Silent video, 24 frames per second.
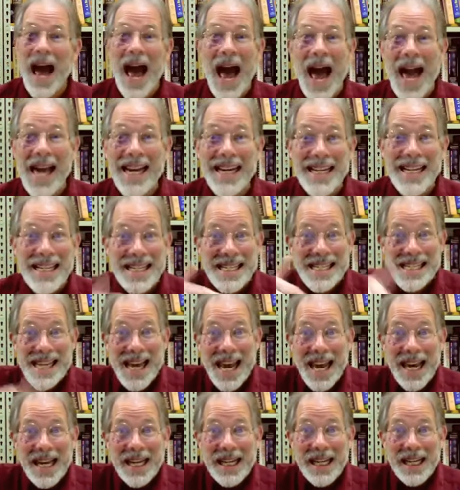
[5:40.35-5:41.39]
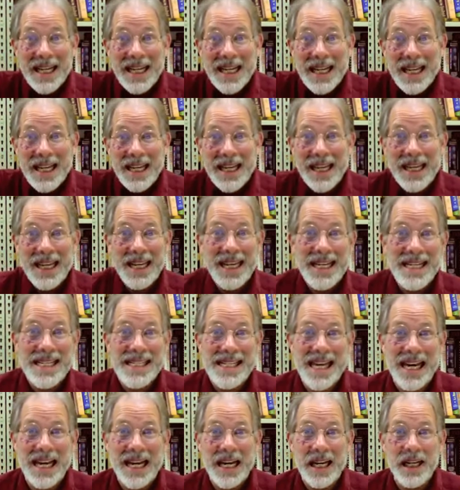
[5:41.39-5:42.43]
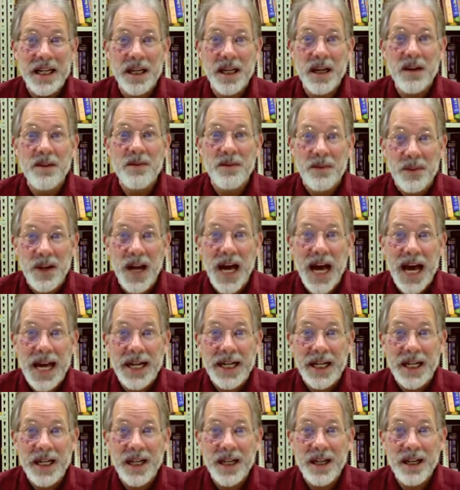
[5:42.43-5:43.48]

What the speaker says: I didn't say it. He said it. Flood.